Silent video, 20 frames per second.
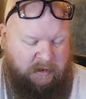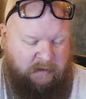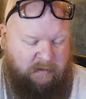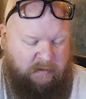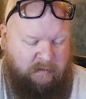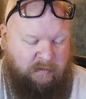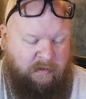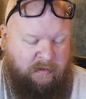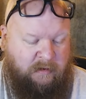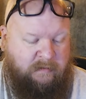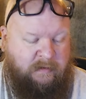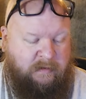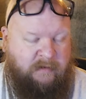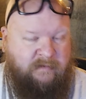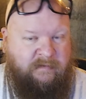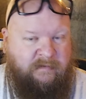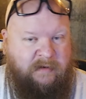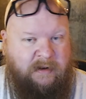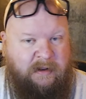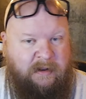in a previous
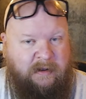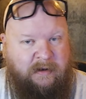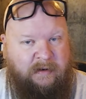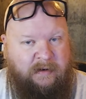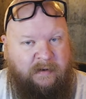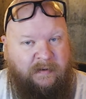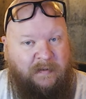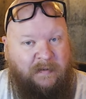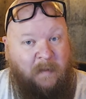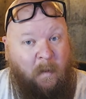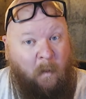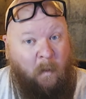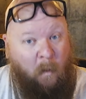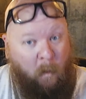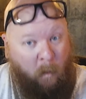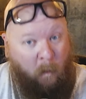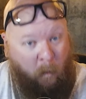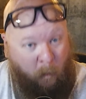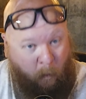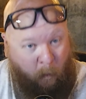video,
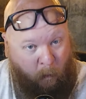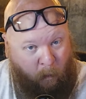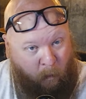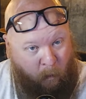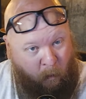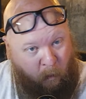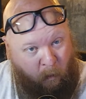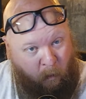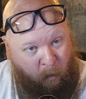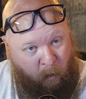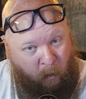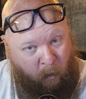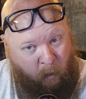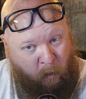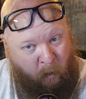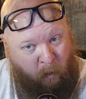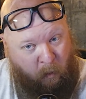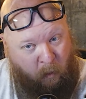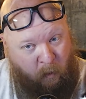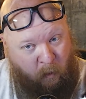
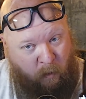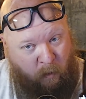here